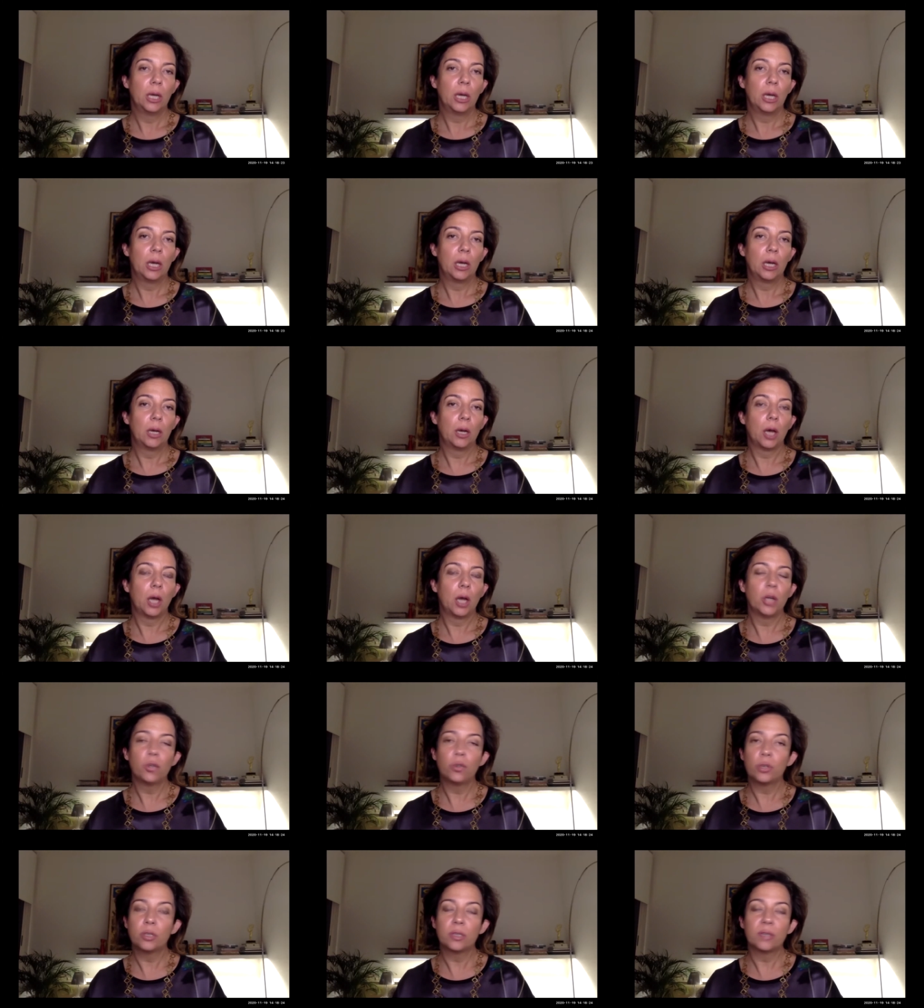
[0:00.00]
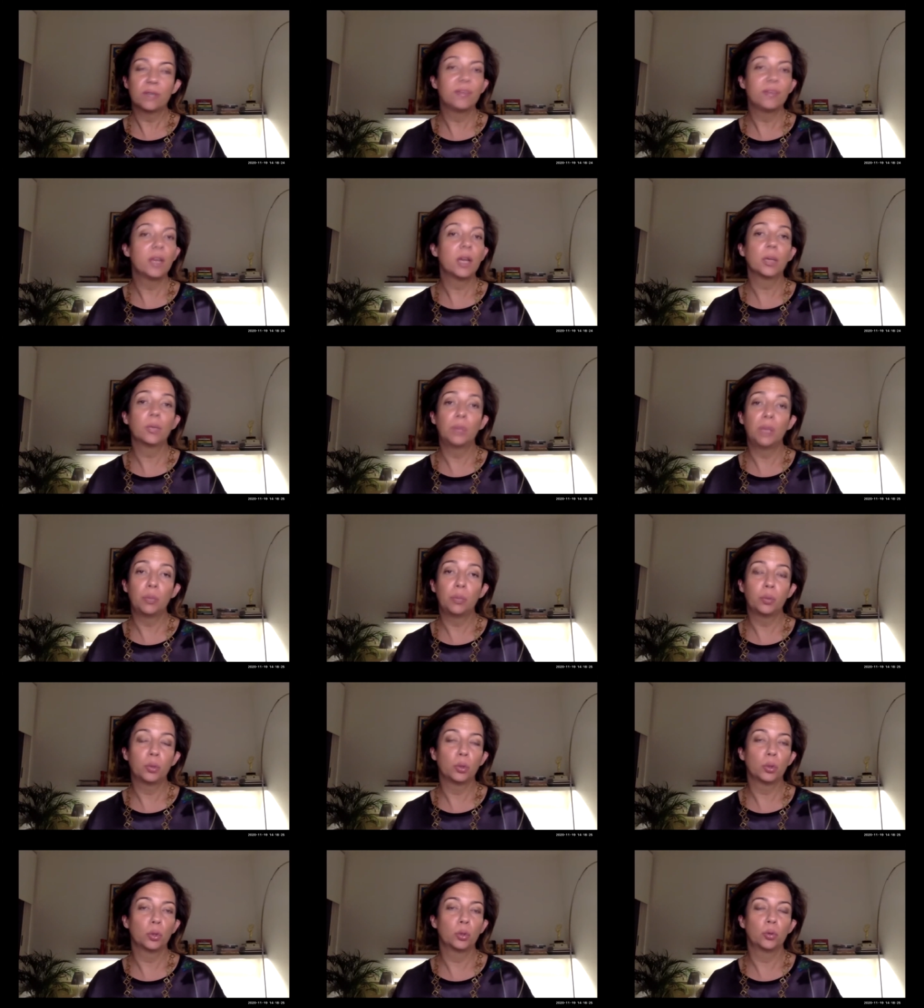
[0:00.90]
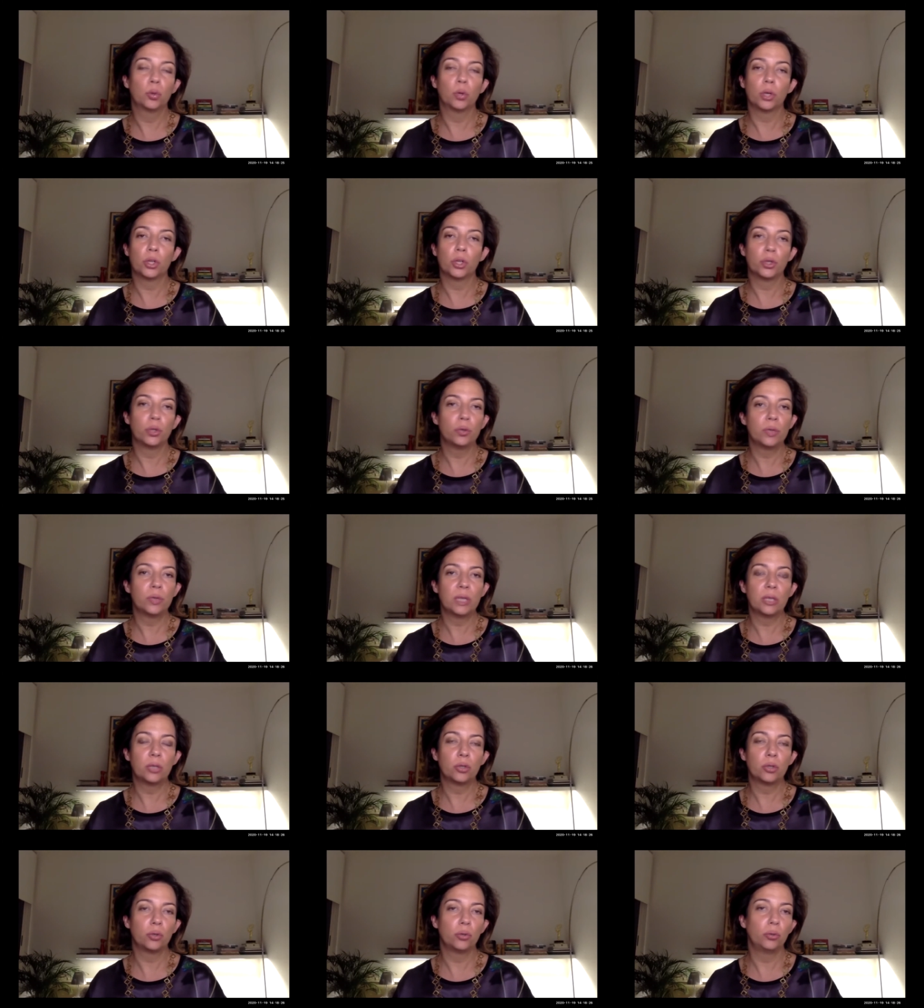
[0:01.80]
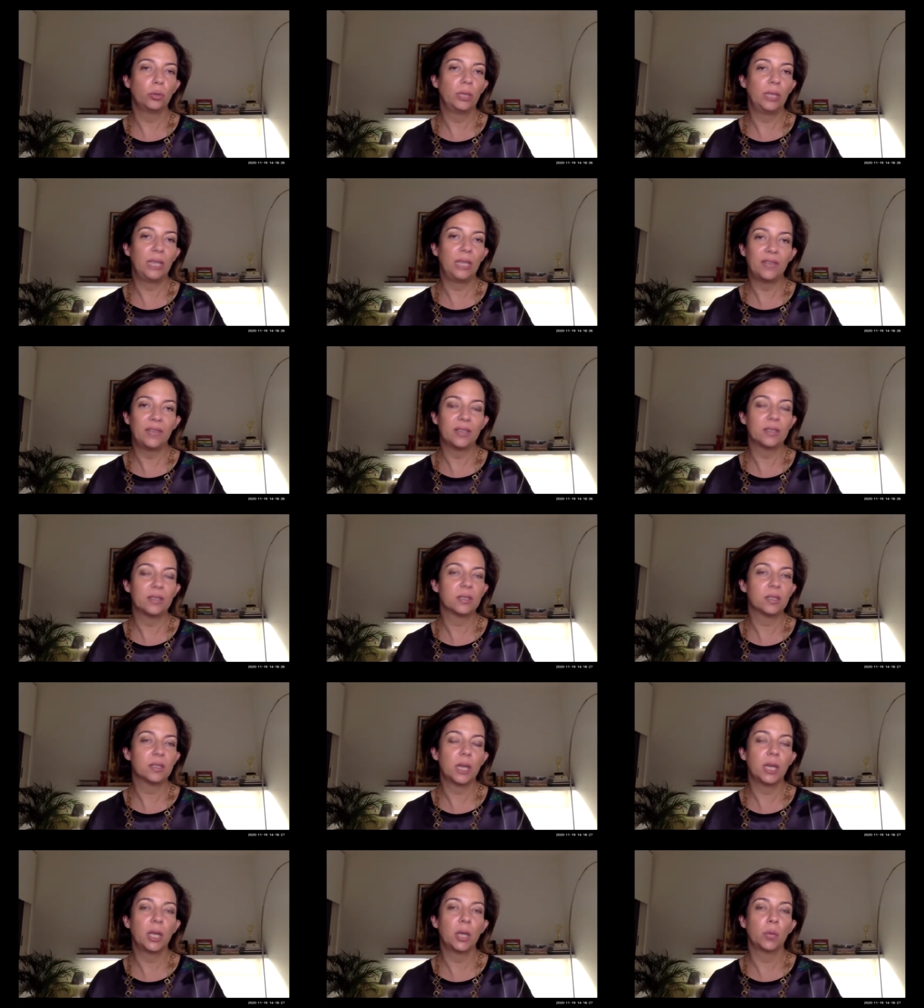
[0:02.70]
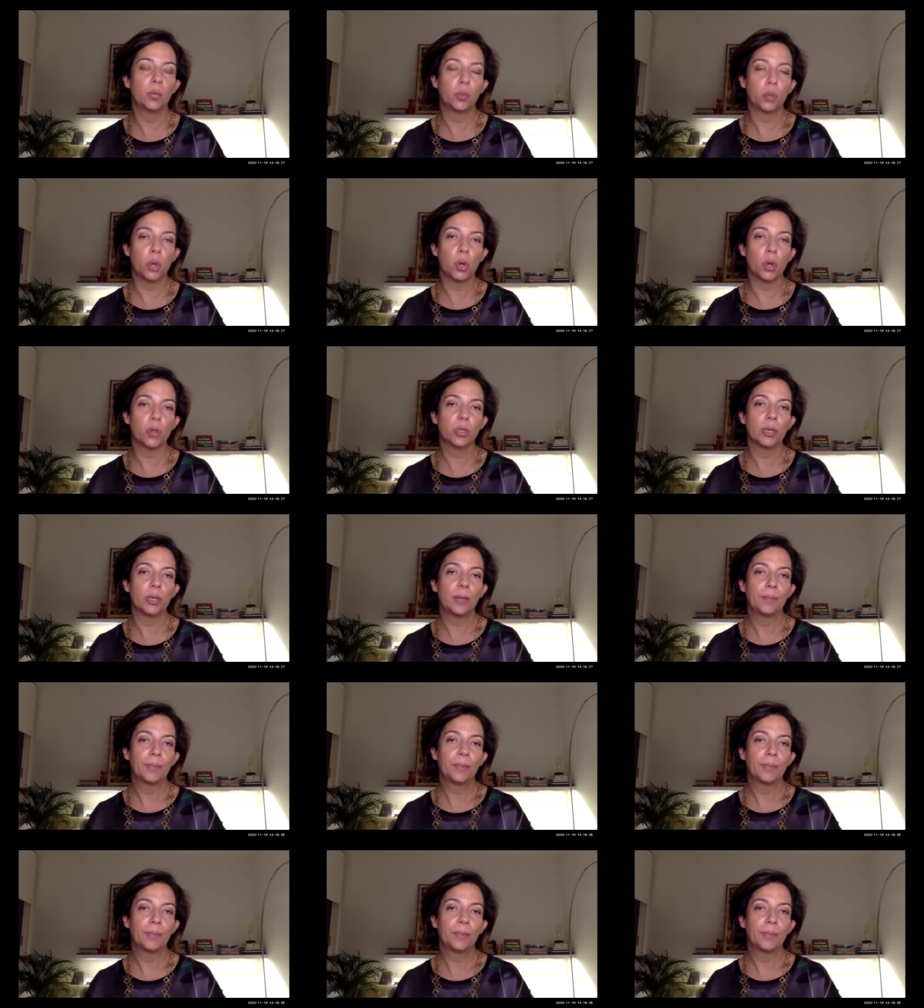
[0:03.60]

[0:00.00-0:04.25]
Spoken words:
hundreds of young people who are choosing to leave and study abroad.